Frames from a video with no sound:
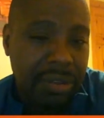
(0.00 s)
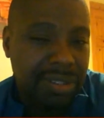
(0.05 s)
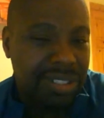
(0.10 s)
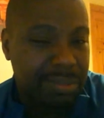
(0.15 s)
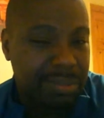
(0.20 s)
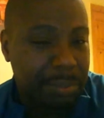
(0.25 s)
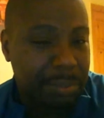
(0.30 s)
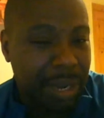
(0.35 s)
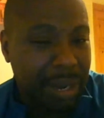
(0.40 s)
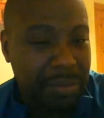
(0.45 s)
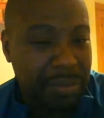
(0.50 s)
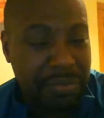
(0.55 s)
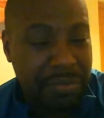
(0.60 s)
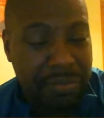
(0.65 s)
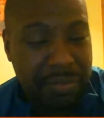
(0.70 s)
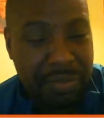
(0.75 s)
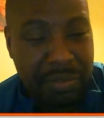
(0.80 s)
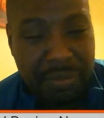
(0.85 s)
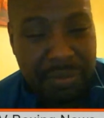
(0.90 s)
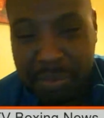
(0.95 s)
okay?
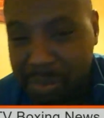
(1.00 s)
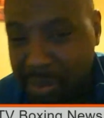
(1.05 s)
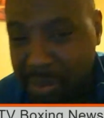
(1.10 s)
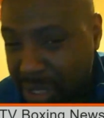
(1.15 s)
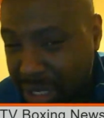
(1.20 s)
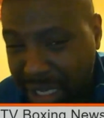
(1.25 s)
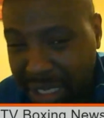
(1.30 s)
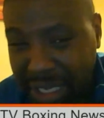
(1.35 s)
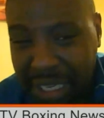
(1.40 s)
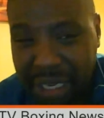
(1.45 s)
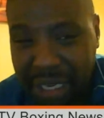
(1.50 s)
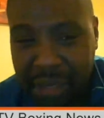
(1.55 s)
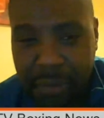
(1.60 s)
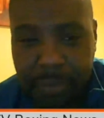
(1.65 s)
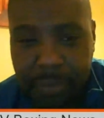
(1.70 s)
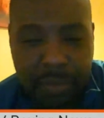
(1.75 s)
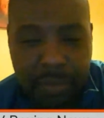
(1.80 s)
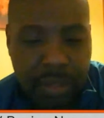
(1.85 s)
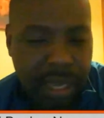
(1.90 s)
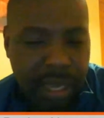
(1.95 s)
He sparred with
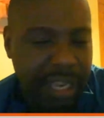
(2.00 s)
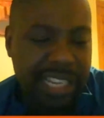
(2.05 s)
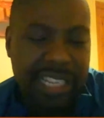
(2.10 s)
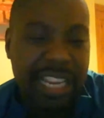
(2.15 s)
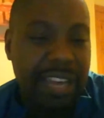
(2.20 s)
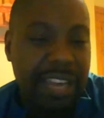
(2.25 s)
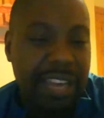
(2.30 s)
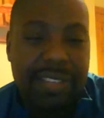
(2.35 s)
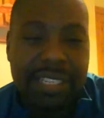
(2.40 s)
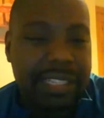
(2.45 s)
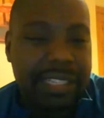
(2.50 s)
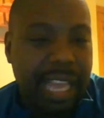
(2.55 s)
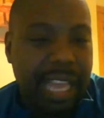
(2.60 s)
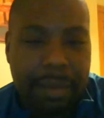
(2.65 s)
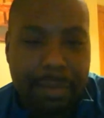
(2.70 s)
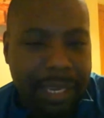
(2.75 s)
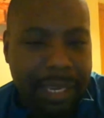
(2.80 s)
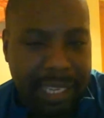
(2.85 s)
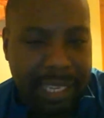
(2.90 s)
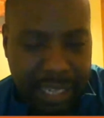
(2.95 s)
Canelo. And
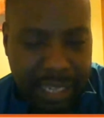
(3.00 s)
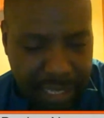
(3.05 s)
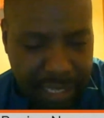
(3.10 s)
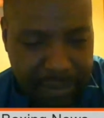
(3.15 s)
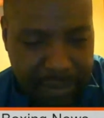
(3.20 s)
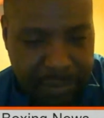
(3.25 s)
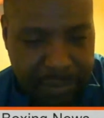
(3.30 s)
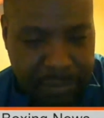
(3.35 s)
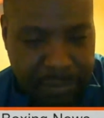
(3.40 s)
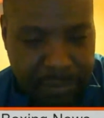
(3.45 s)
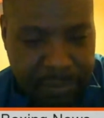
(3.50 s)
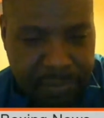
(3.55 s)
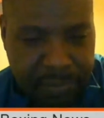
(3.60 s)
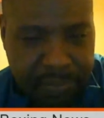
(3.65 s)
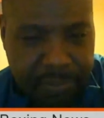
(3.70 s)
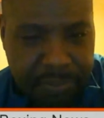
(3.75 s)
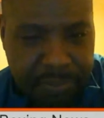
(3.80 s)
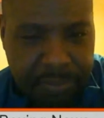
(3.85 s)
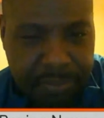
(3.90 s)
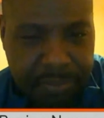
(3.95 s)
he never said that about
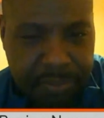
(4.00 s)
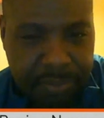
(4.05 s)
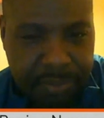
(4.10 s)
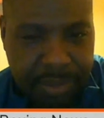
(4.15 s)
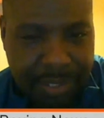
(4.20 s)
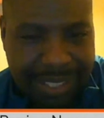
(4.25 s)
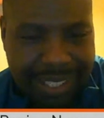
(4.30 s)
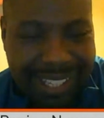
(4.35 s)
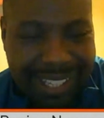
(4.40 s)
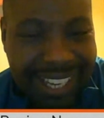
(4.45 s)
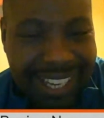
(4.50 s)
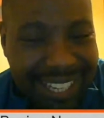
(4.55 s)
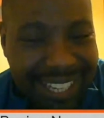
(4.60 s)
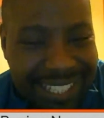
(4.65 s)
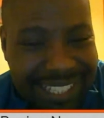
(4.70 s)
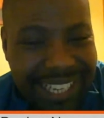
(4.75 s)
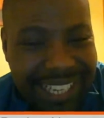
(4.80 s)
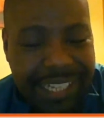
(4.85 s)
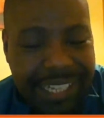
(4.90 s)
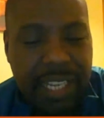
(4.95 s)
Canelo.
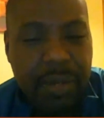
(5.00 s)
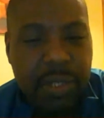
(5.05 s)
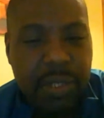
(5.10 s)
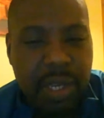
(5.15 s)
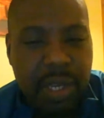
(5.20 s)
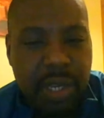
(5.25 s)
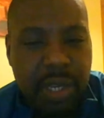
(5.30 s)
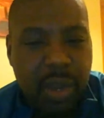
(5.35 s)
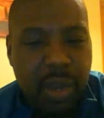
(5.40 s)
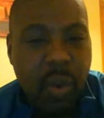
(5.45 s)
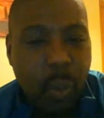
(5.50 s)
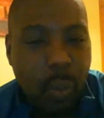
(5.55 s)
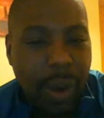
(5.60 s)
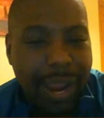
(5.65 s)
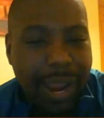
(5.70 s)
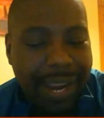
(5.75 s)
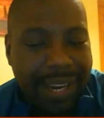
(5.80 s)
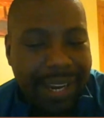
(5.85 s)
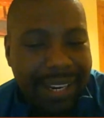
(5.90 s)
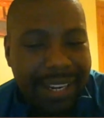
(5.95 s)
He said he
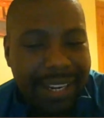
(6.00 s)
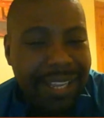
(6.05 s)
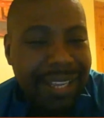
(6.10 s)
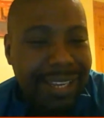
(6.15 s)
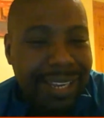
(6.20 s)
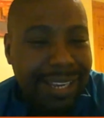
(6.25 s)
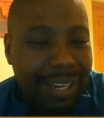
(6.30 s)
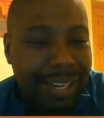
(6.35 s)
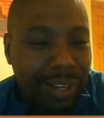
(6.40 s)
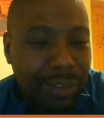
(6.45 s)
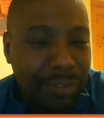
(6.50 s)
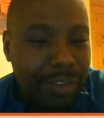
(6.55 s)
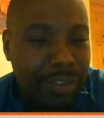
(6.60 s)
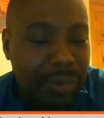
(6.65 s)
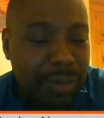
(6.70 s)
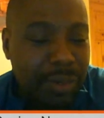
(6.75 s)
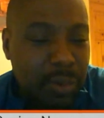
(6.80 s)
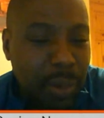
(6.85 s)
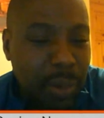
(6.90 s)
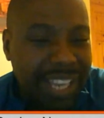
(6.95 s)
was wearing,
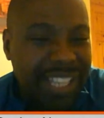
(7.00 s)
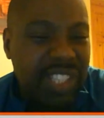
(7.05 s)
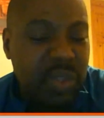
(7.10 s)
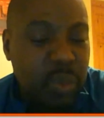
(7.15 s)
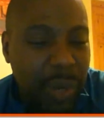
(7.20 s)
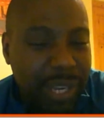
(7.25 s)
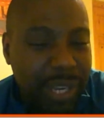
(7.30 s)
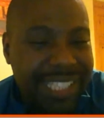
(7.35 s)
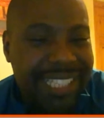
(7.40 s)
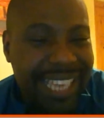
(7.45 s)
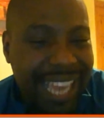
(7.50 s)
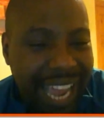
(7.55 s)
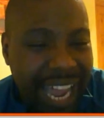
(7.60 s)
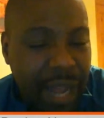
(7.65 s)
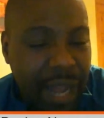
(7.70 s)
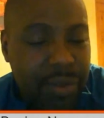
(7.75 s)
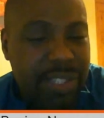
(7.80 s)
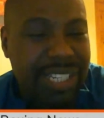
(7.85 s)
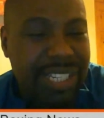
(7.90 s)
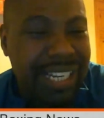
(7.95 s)
Golovkin was wearing
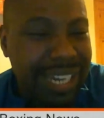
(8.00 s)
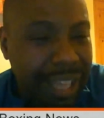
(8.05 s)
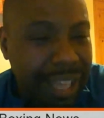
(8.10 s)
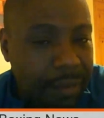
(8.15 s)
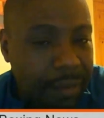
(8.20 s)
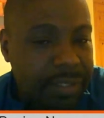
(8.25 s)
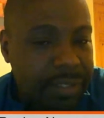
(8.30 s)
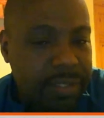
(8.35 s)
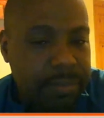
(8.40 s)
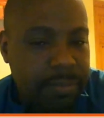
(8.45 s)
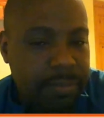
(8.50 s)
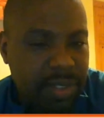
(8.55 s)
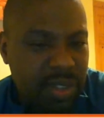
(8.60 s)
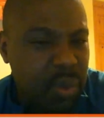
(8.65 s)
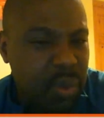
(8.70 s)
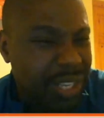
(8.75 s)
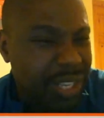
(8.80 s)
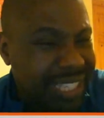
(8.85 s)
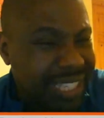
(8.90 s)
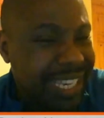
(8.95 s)
20-ounce
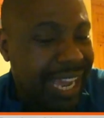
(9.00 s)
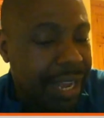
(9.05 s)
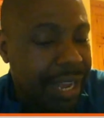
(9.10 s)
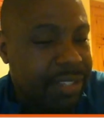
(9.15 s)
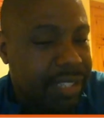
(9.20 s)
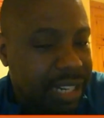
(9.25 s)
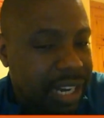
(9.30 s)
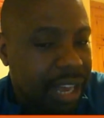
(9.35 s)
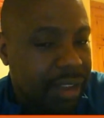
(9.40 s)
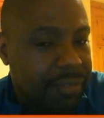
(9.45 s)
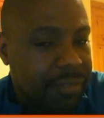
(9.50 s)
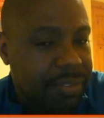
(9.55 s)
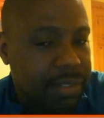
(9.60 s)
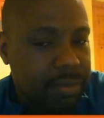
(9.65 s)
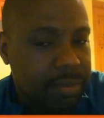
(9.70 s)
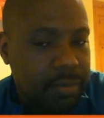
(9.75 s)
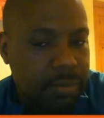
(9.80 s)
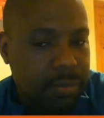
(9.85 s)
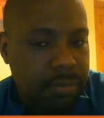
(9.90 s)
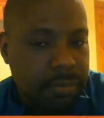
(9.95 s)
gloves,
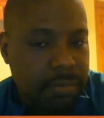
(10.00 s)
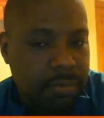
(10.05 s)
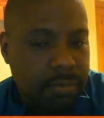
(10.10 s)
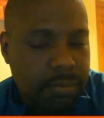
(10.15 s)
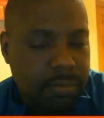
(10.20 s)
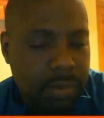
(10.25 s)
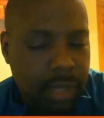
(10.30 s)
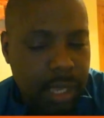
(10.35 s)
20-ounce gloves